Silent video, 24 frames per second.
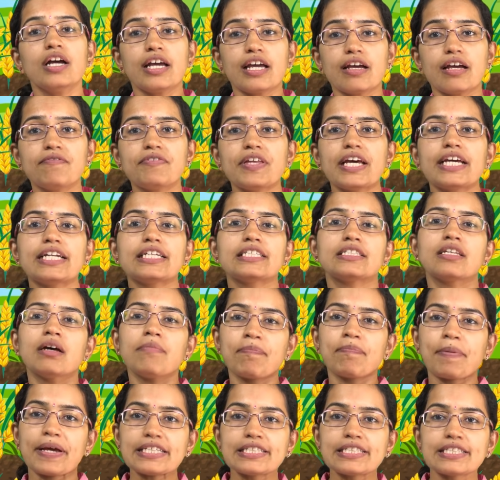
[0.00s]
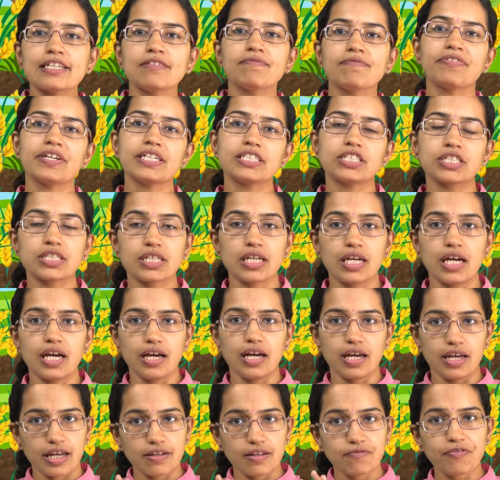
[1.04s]
If there is a pest inf
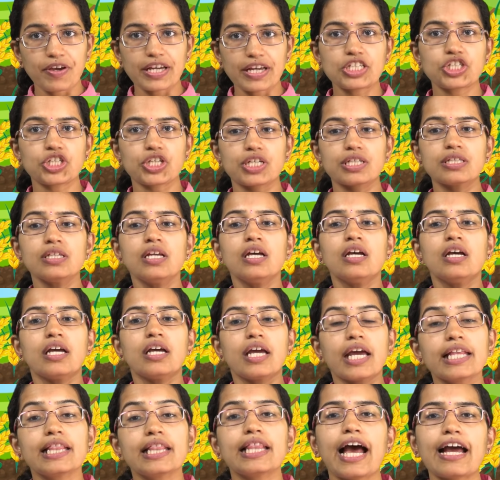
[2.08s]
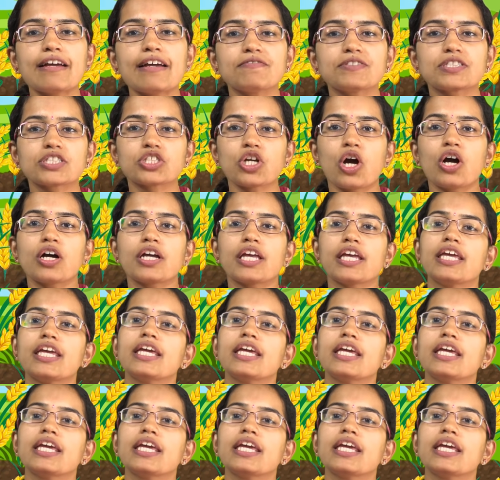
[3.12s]
uh, infection in livestock,